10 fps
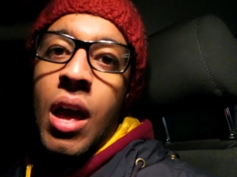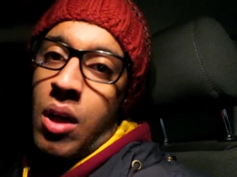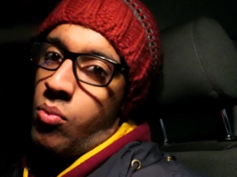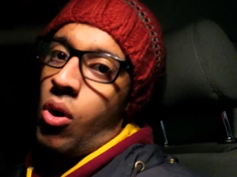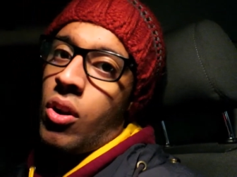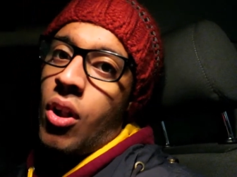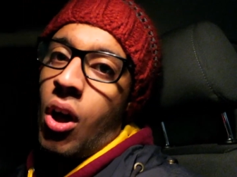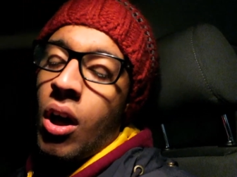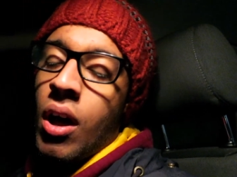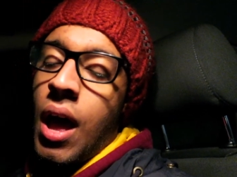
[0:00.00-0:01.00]
and
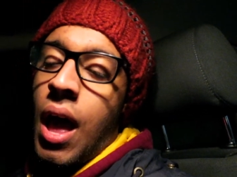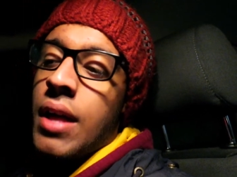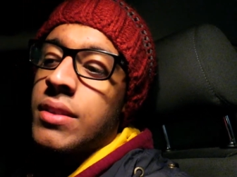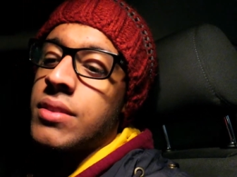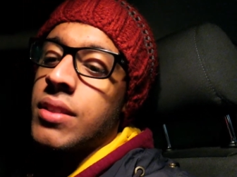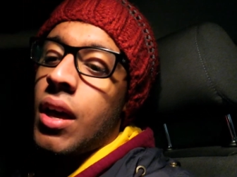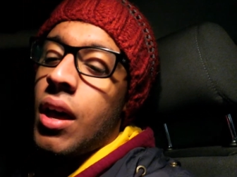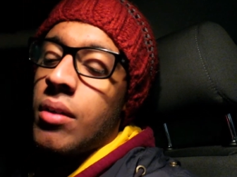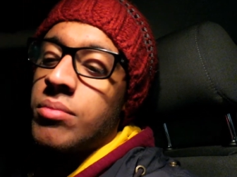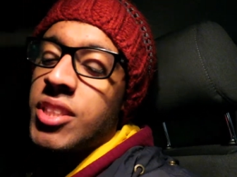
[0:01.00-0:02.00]
whatnot, and
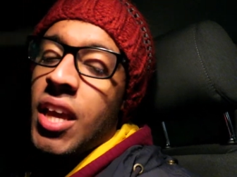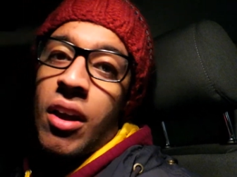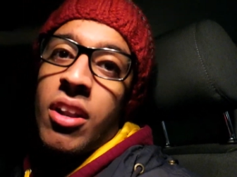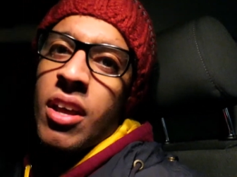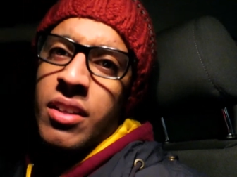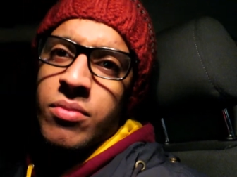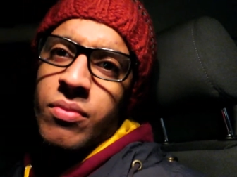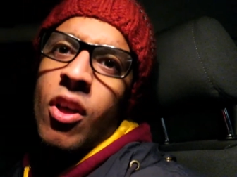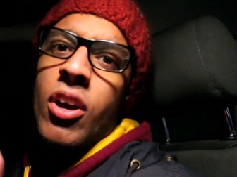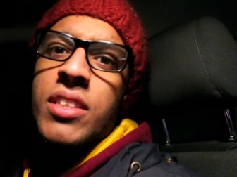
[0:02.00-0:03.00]
uh, see, I'm gonna
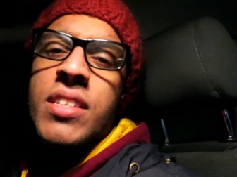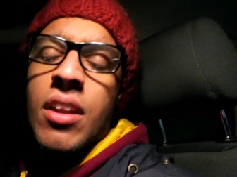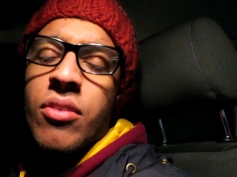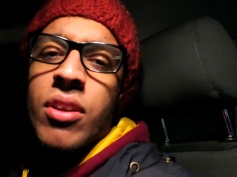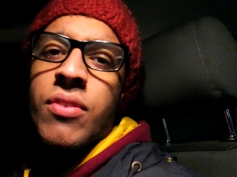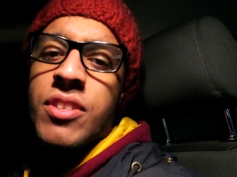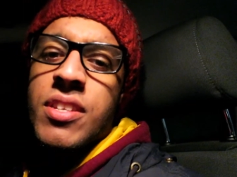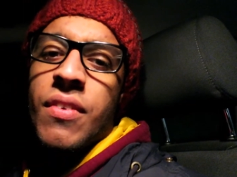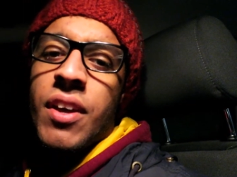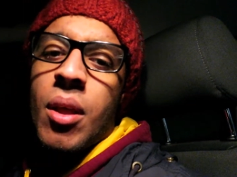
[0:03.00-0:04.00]
vlog in Tenerife and see
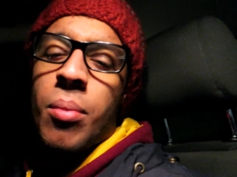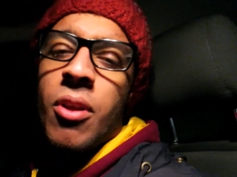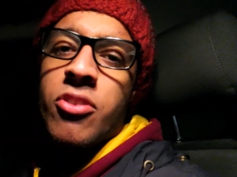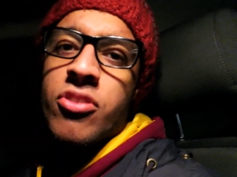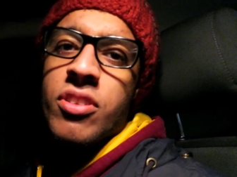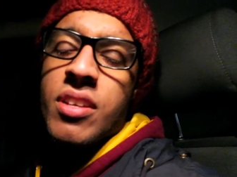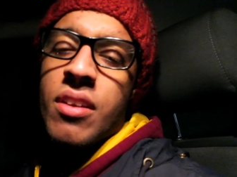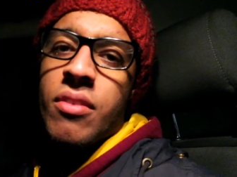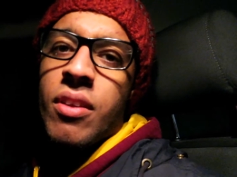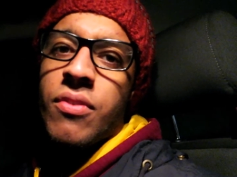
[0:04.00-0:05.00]
if I can upload during
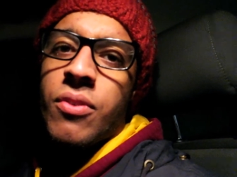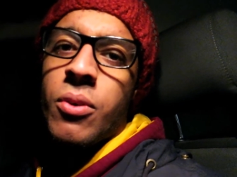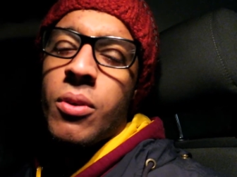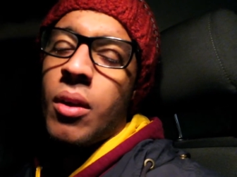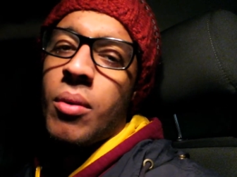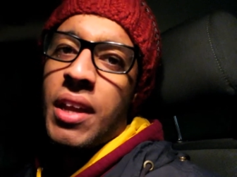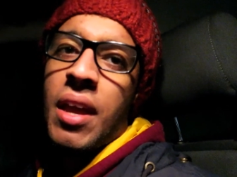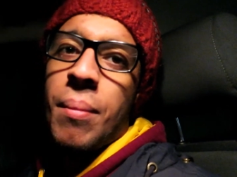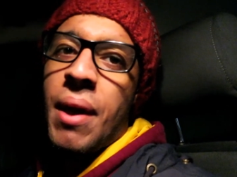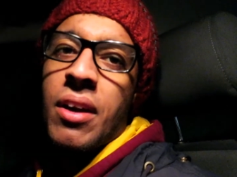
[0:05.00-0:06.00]
Tenerife or like when I
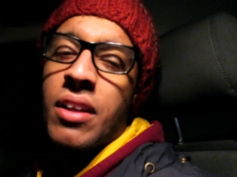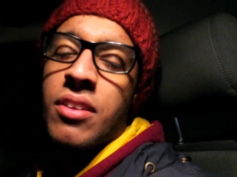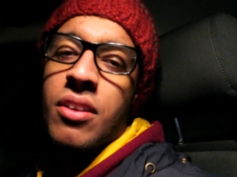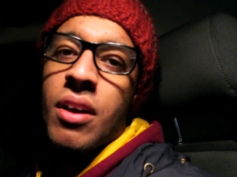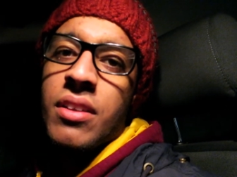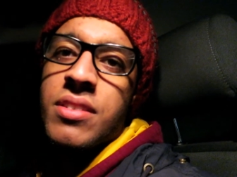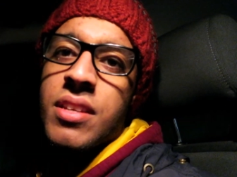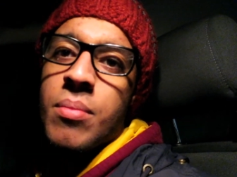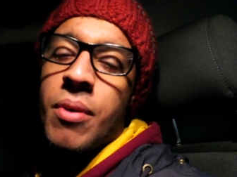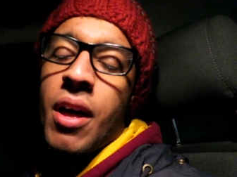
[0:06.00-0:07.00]
get back, I don't know, I'll
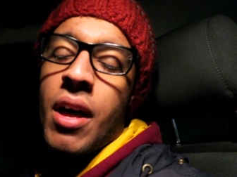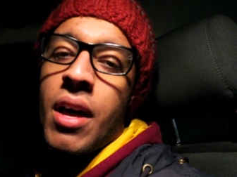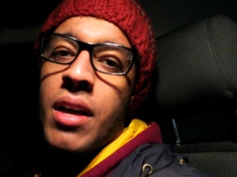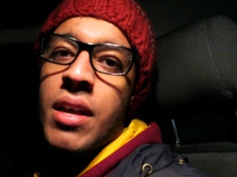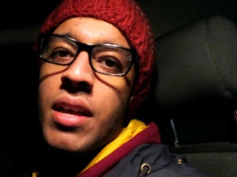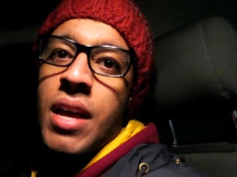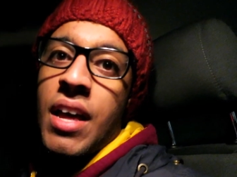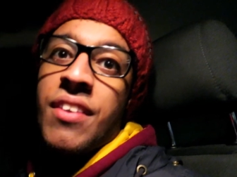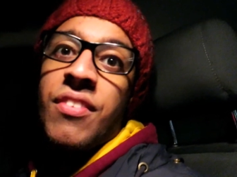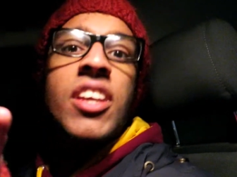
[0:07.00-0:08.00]
see. But uh,
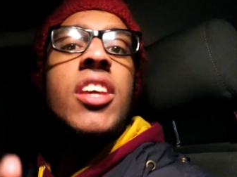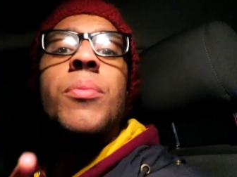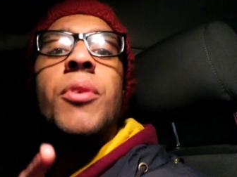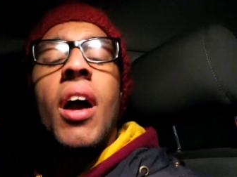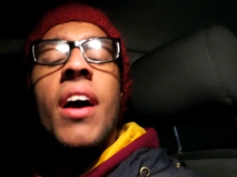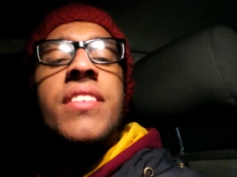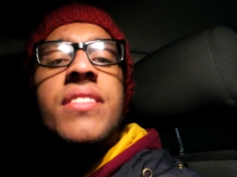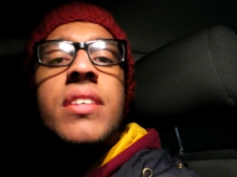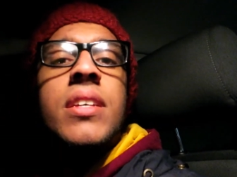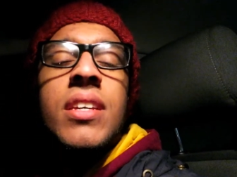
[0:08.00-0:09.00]
definitely keep you guys
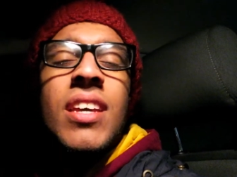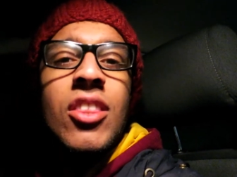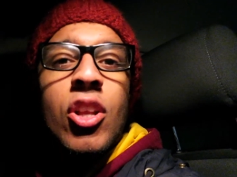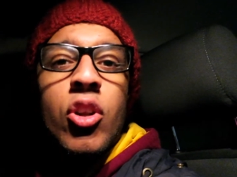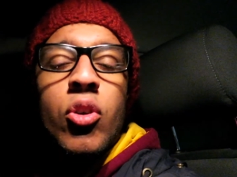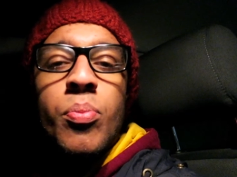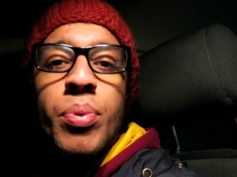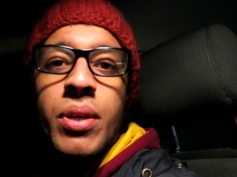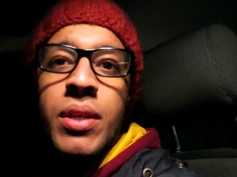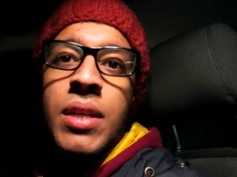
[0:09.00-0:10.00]
in the loop,
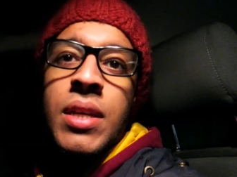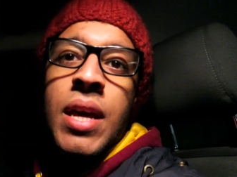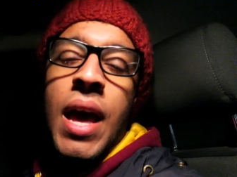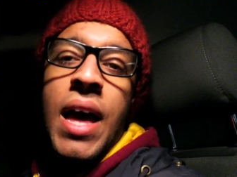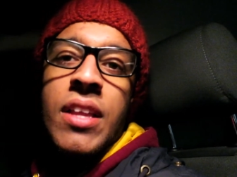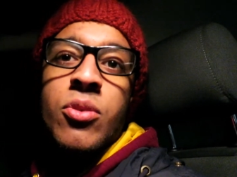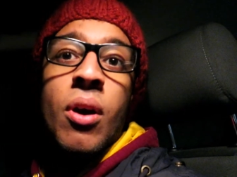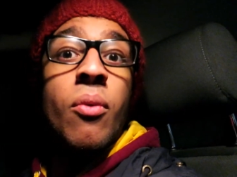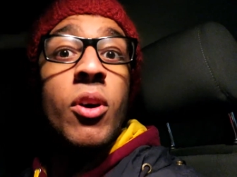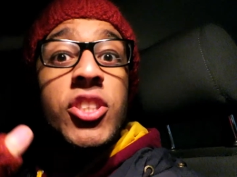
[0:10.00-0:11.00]
and
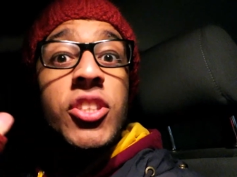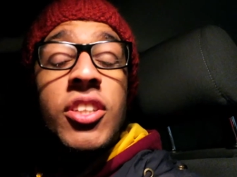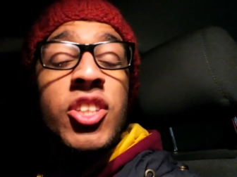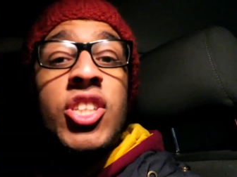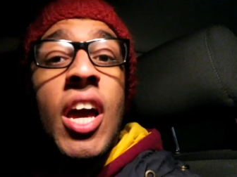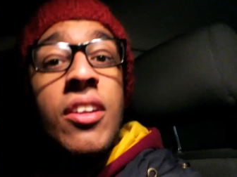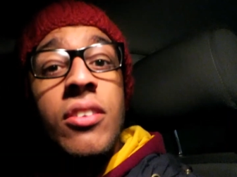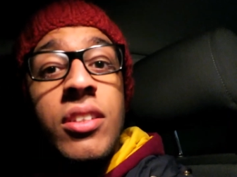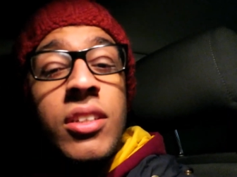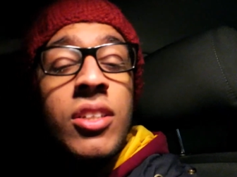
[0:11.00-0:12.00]
whoever watches on this channel,
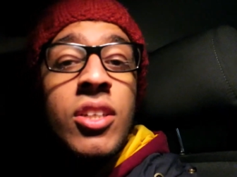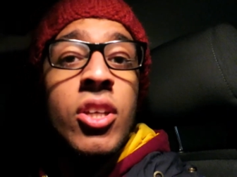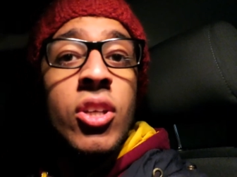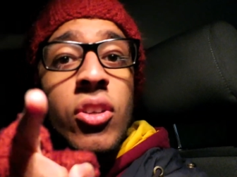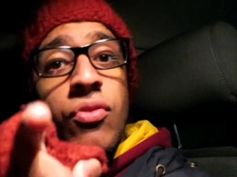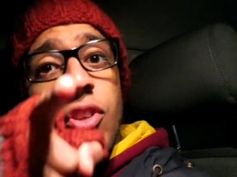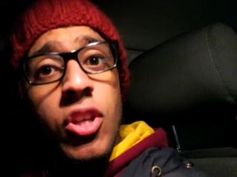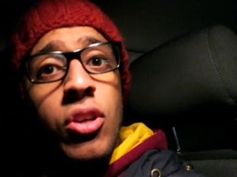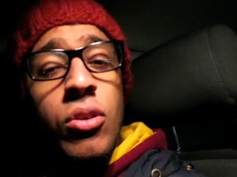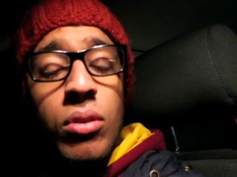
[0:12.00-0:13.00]
good for
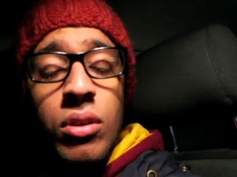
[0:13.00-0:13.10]
you.